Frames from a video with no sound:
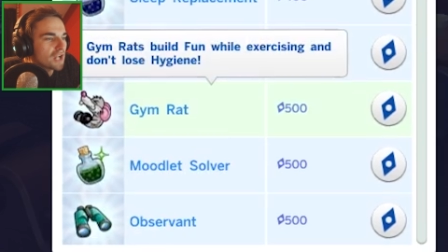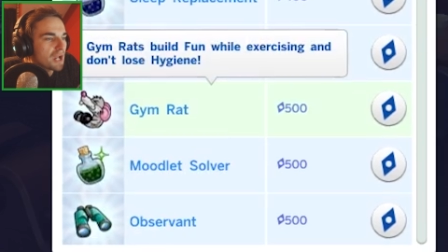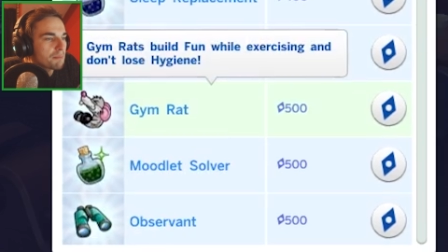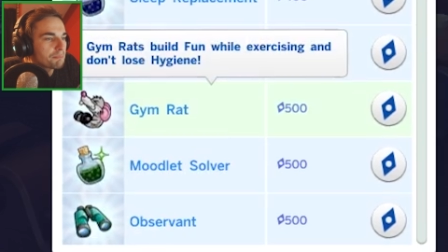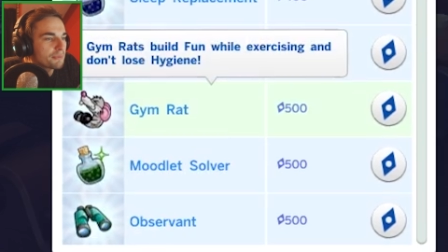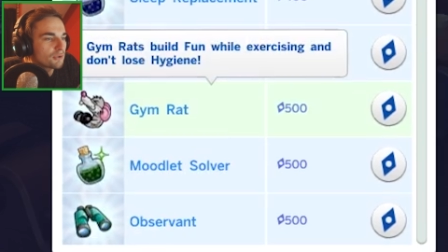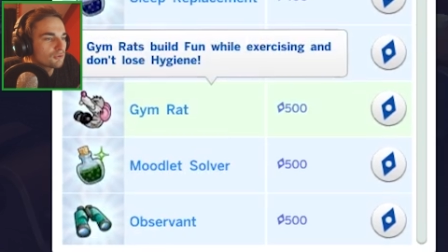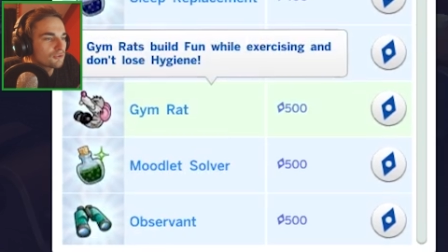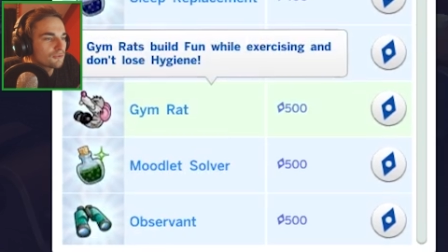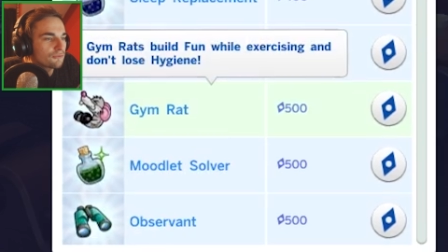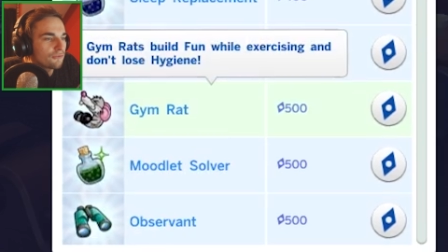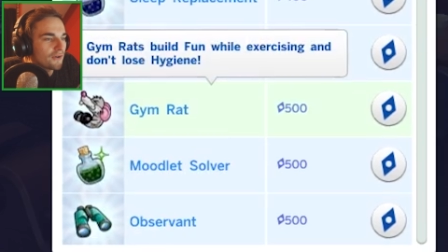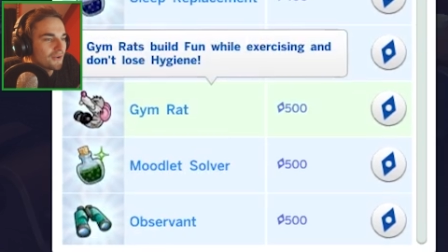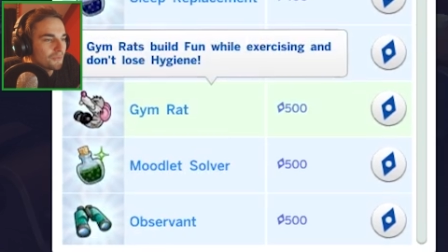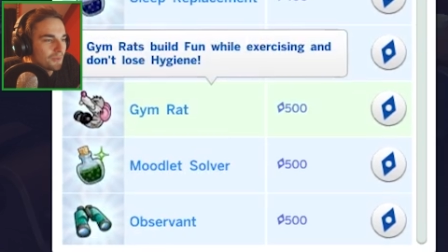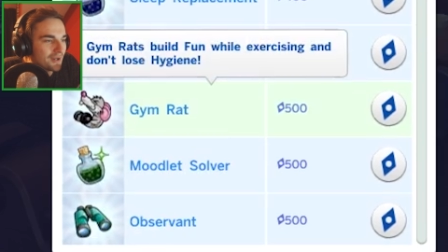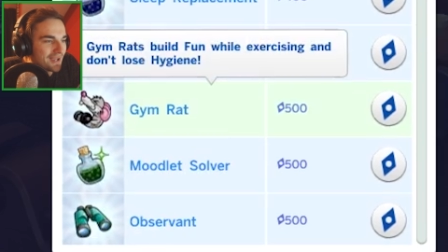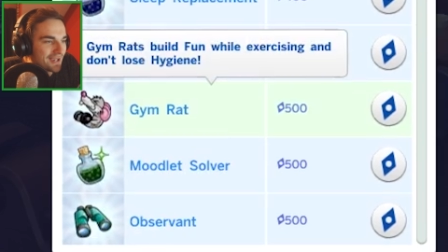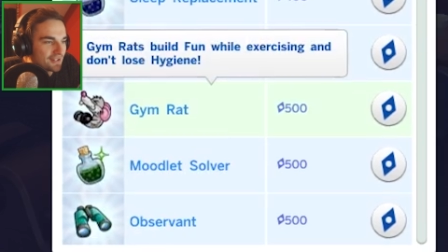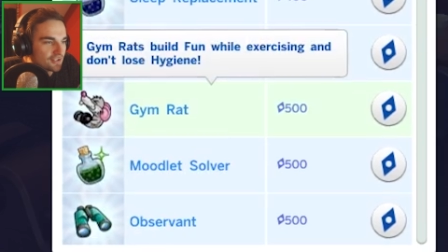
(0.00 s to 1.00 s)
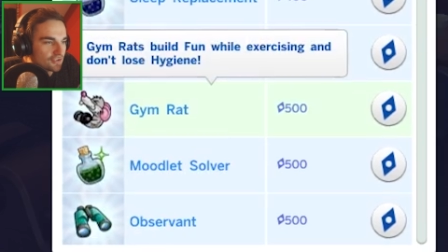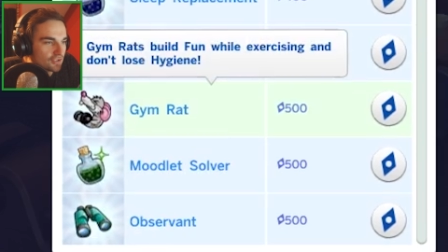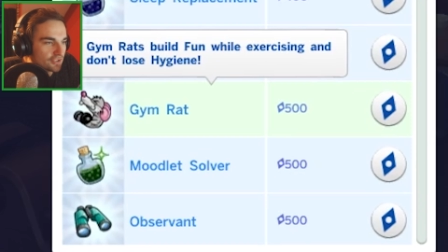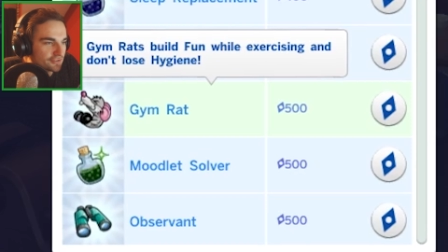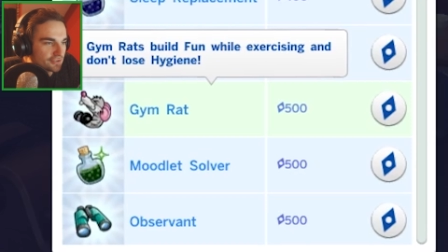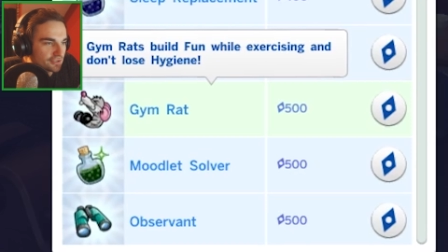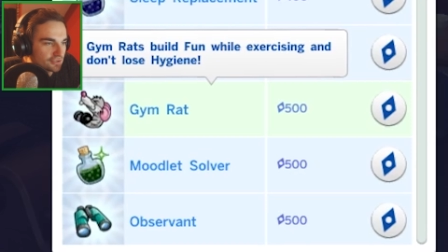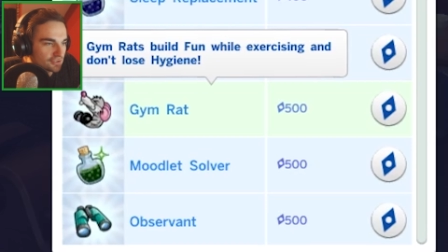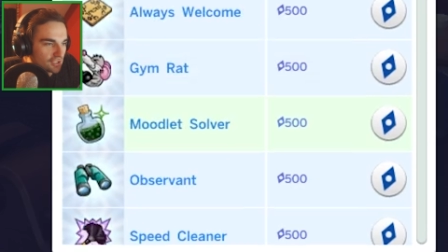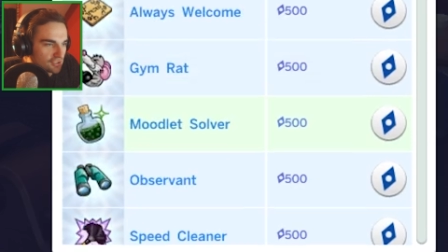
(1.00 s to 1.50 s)
rat builds fun while
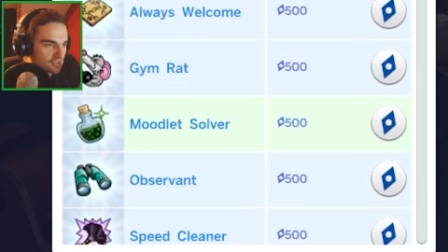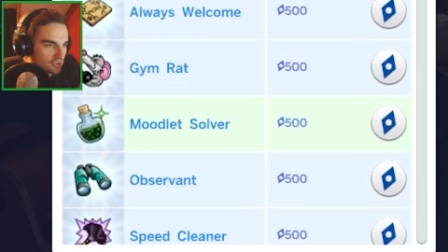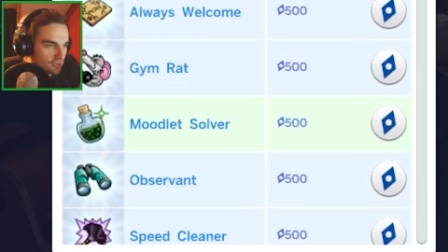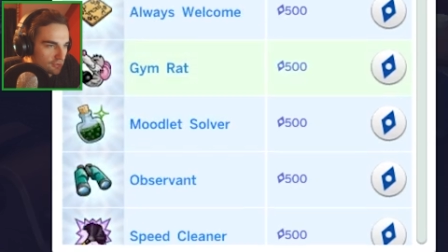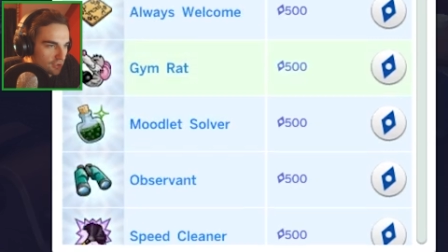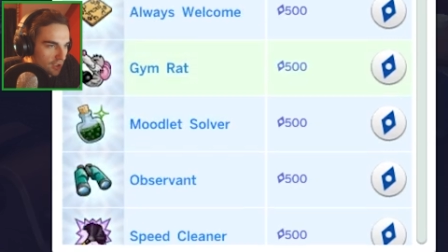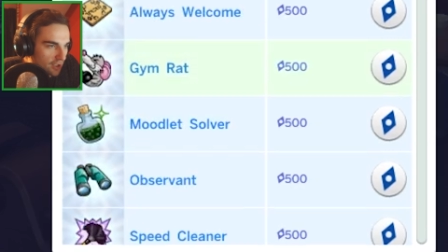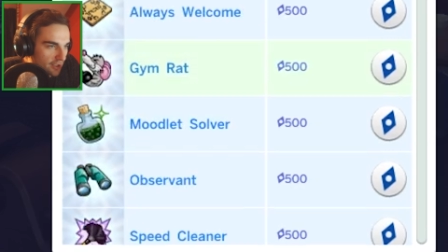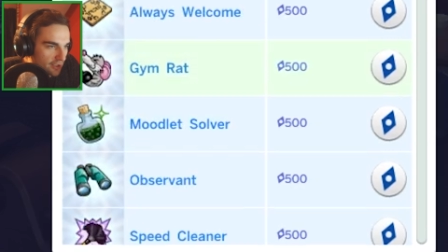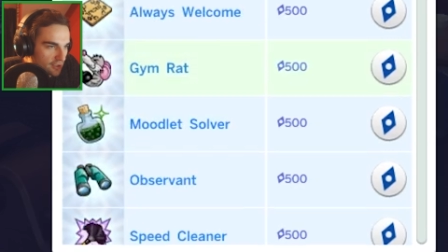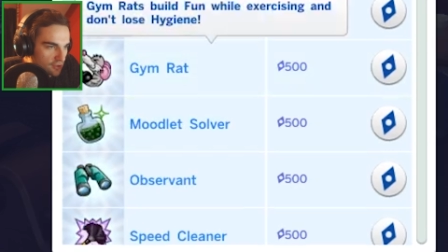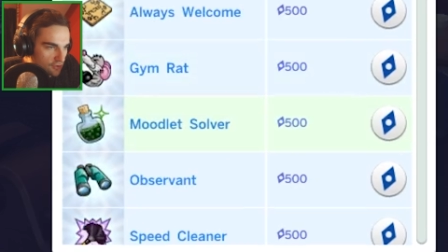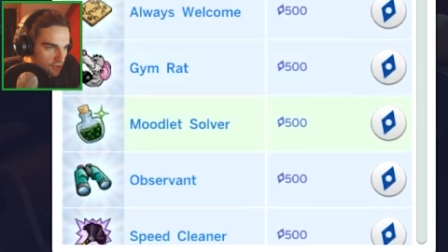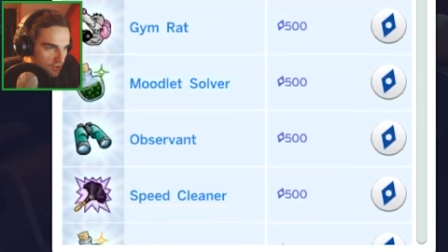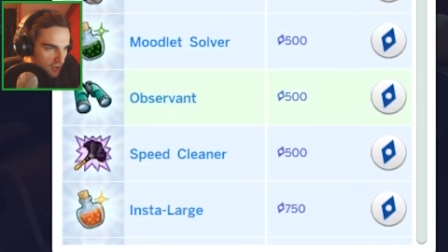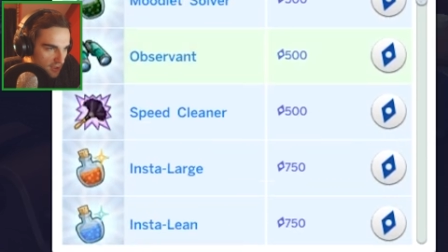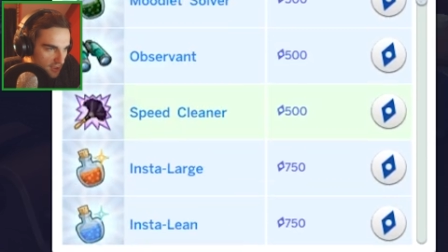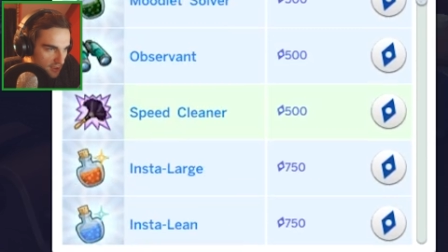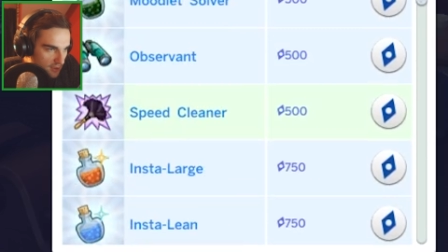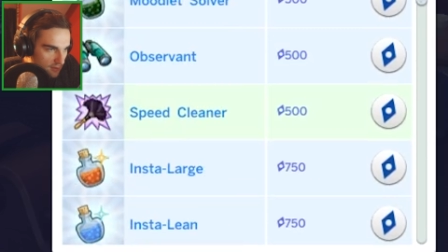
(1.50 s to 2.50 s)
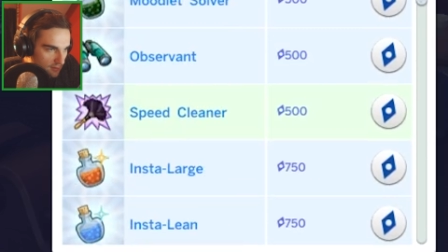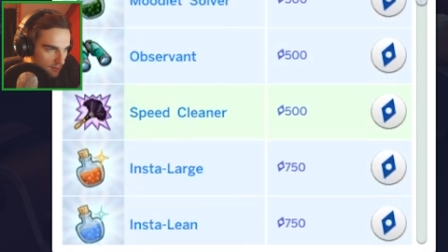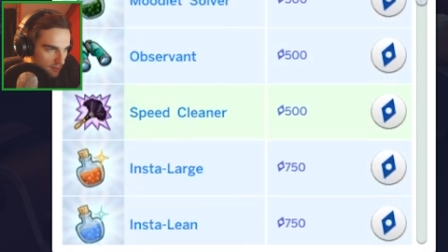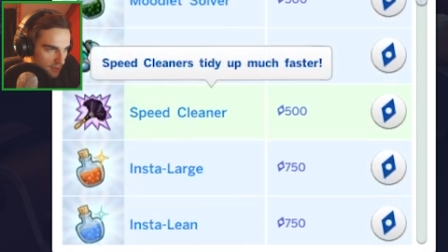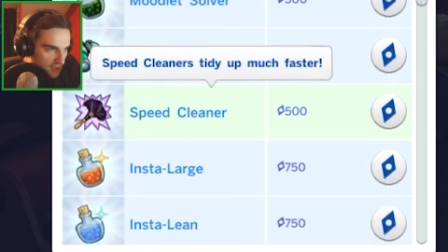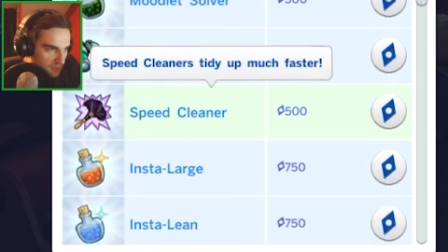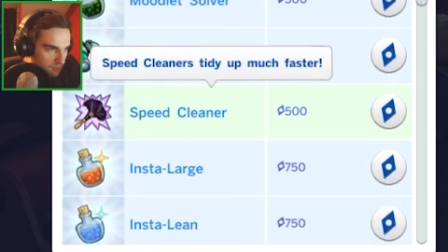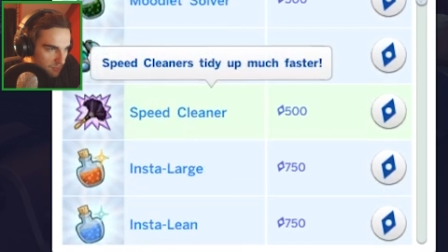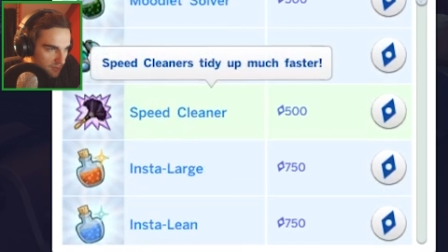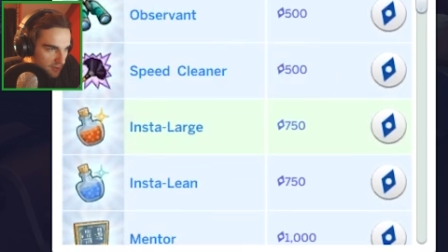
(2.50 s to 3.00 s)
exercising and doesn't lose hygiene.
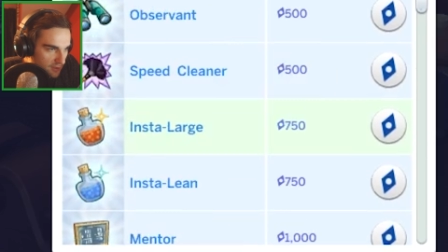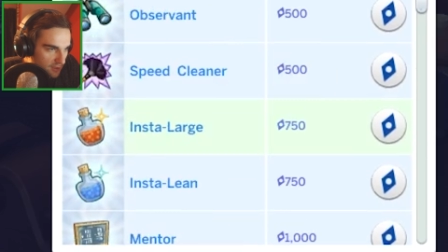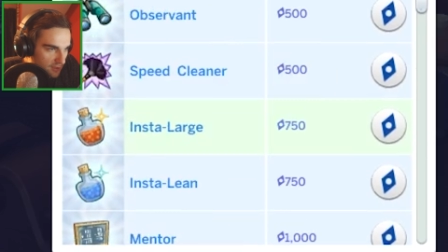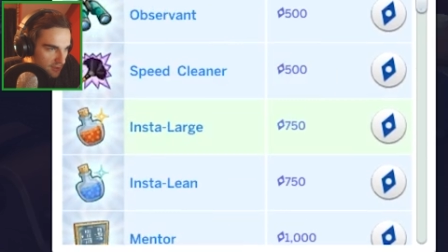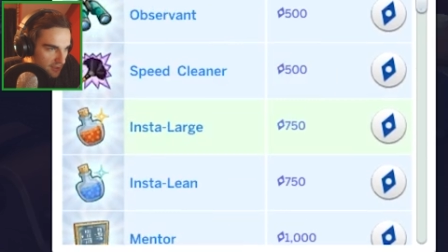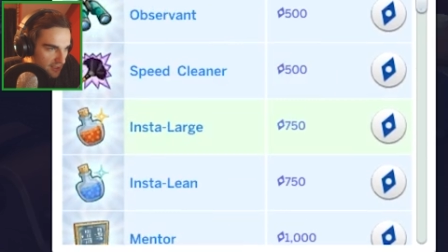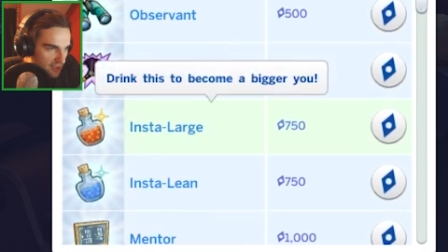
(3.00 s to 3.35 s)
That's pretty good.